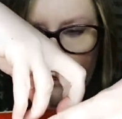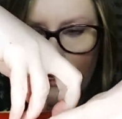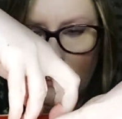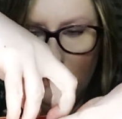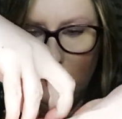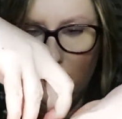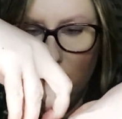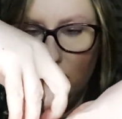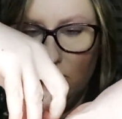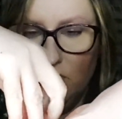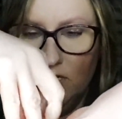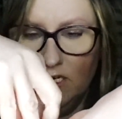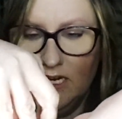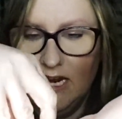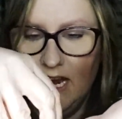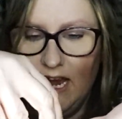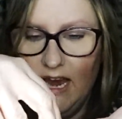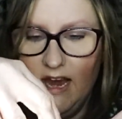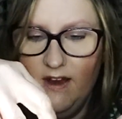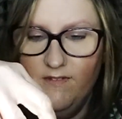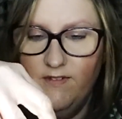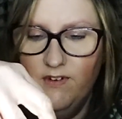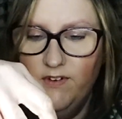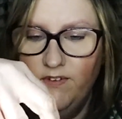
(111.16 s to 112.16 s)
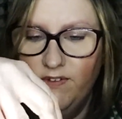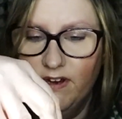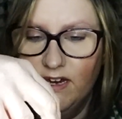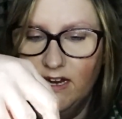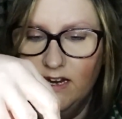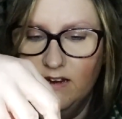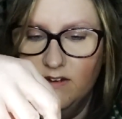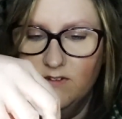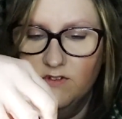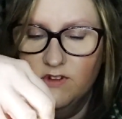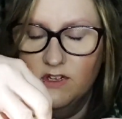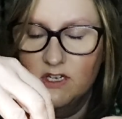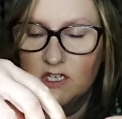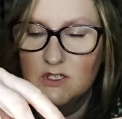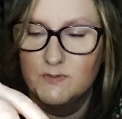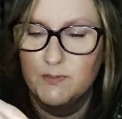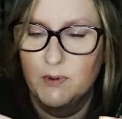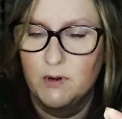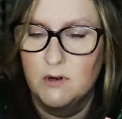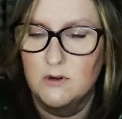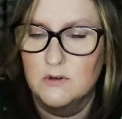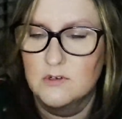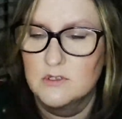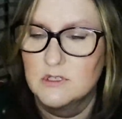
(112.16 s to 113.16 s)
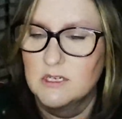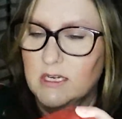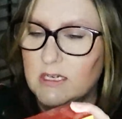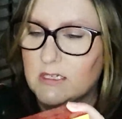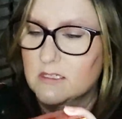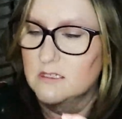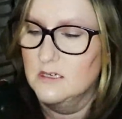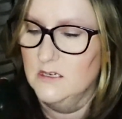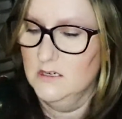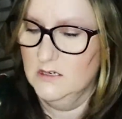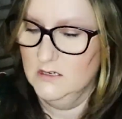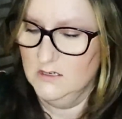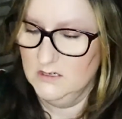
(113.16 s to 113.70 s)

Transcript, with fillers: I'm not going to get everything out of these boxes.